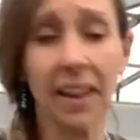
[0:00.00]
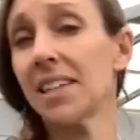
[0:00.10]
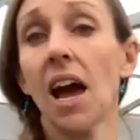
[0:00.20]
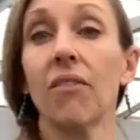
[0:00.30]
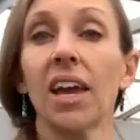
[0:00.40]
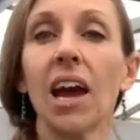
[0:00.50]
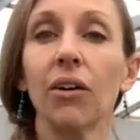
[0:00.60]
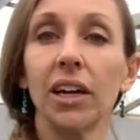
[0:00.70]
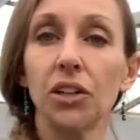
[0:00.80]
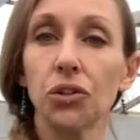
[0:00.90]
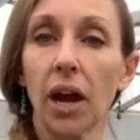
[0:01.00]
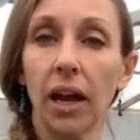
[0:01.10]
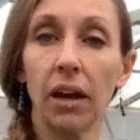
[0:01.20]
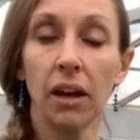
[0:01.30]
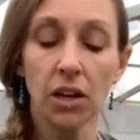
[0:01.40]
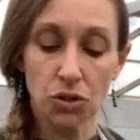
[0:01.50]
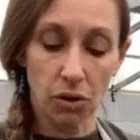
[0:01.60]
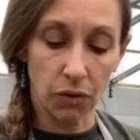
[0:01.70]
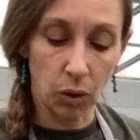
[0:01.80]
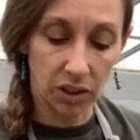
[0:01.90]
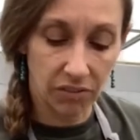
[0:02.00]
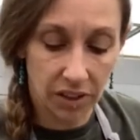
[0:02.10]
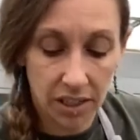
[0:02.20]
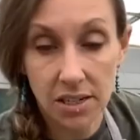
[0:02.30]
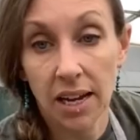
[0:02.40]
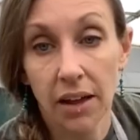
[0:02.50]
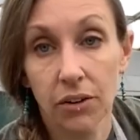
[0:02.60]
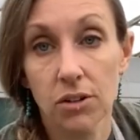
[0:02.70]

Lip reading: like to have a carrying tray sort of hold everything together.